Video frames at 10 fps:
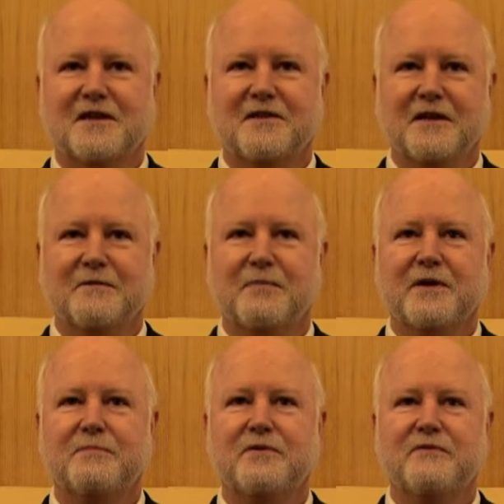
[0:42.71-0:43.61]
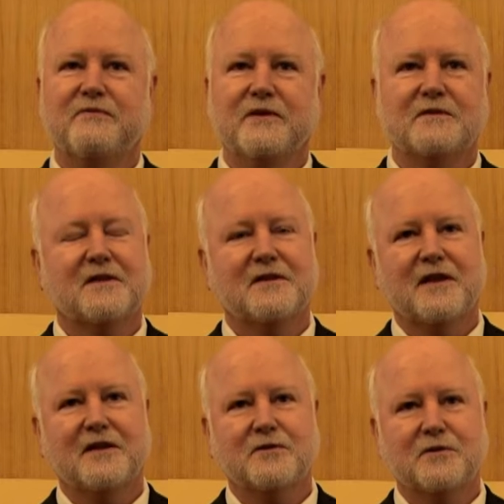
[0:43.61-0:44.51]
I think people felt that
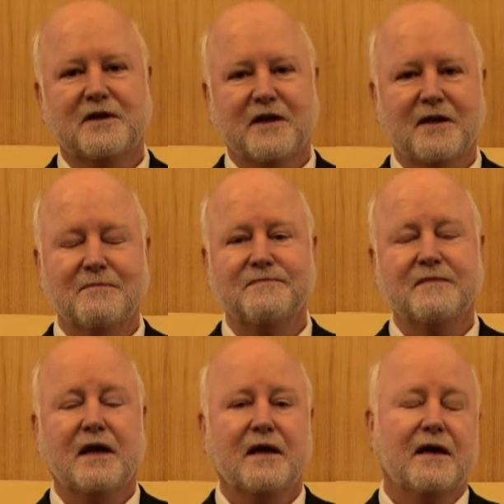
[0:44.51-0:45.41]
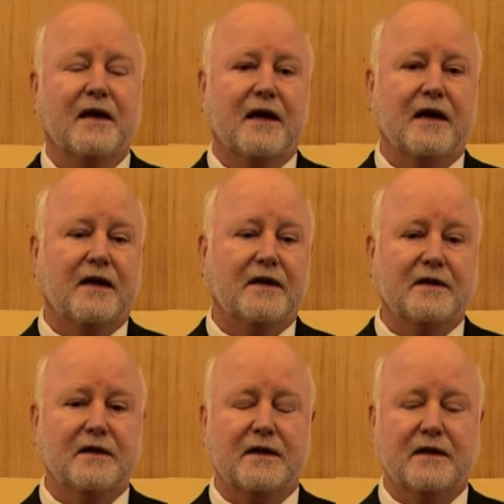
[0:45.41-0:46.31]
they could come
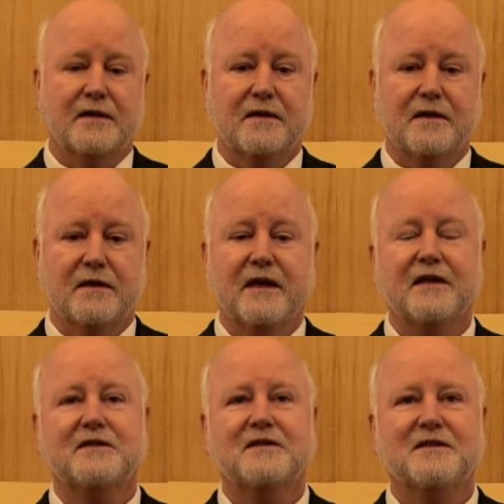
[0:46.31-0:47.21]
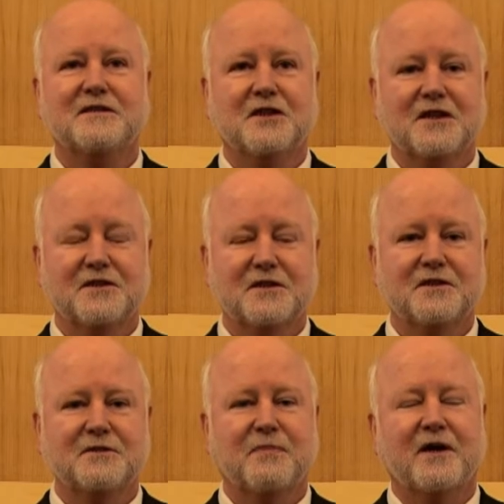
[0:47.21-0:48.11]
and uh, get
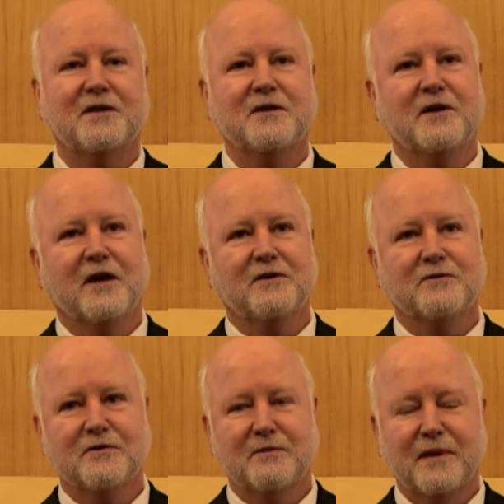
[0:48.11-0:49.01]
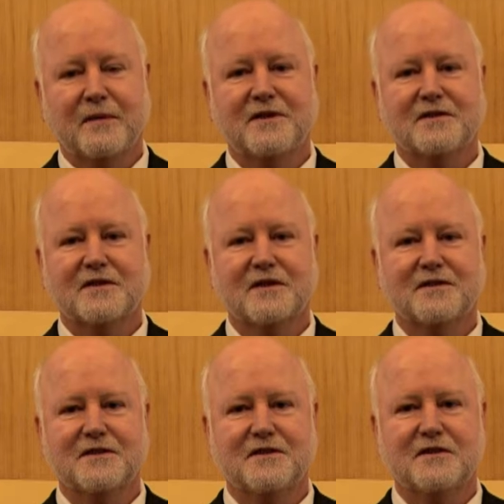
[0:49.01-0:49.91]
justice by going through the public
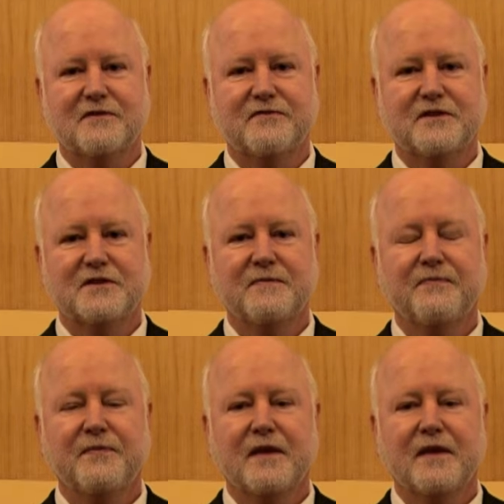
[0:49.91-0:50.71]
solicitor's office,